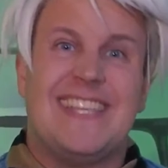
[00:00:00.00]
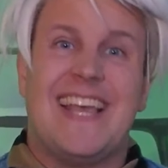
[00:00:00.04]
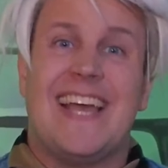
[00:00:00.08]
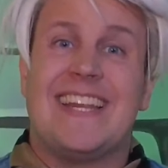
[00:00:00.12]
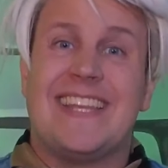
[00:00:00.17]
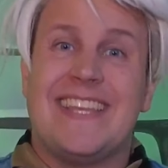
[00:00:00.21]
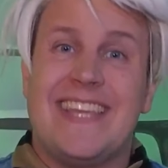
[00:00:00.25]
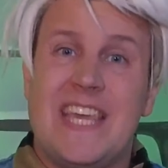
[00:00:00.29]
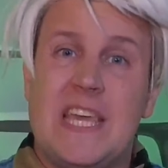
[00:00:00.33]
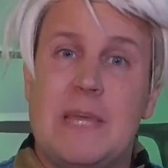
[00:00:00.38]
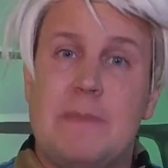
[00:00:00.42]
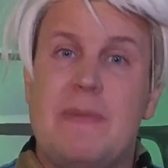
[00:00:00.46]
at
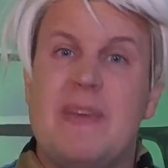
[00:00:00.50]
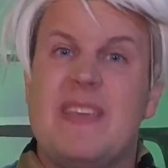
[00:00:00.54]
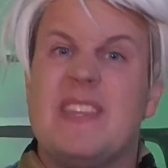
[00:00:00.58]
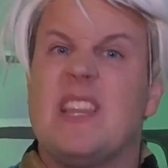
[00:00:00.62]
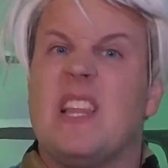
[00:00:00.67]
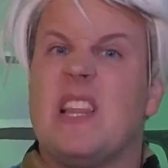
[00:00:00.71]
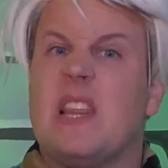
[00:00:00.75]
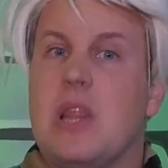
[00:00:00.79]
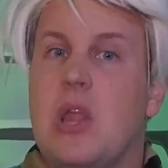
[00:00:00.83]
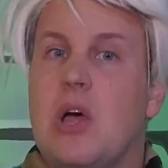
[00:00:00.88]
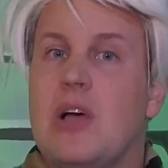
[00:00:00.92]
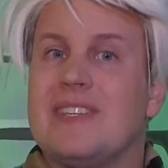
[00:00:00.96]
keeping the
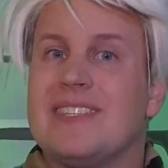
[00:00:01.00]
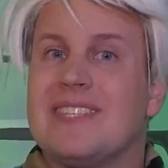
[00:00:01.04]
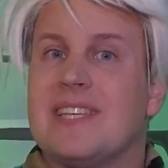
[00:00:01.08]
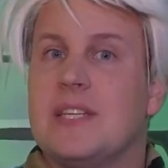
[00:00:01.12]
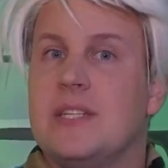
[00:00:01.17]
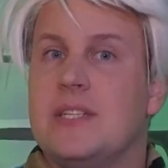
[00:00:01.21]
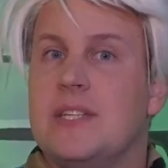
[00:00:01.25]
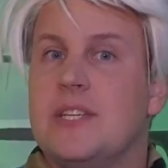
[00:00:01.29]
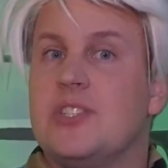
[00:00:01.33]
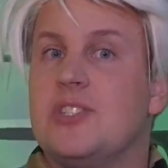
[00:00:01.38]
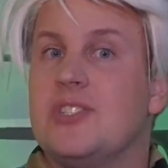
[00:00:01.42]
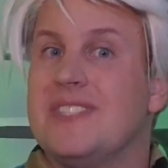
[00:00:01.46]
loss
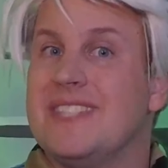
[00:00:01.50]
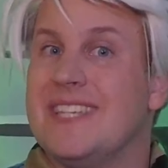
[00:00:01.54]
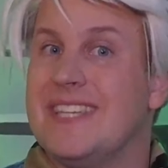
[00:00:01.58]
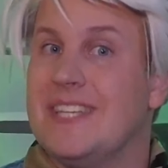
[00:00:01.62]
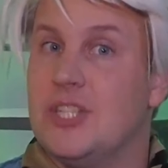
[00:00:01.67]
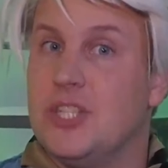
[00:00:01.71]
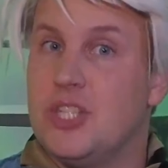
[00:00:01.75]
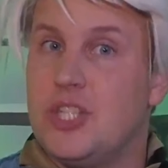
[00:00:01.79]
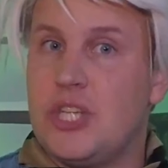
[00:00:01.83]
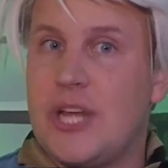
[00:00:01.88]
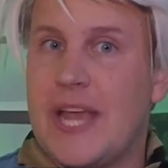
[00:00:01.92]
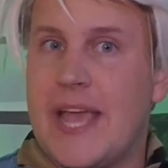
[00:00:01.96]
conditions in
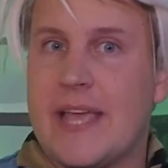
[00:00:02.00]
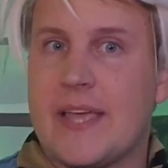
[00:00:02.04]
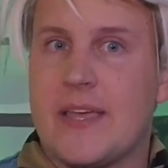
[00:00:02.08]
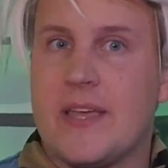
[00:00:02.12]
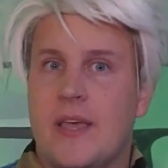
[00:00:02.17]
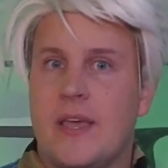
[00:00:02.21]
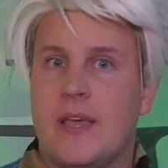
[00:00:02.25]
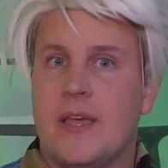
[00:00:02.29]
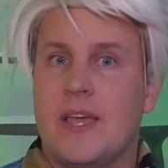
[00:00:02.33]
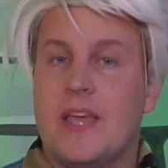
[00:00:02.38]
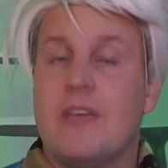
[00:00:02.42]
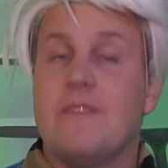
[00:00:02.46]
check,
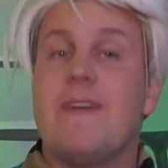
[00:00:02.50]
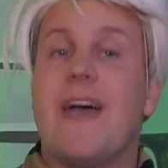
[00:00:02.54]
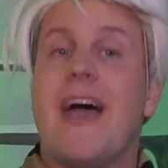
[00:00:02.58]
if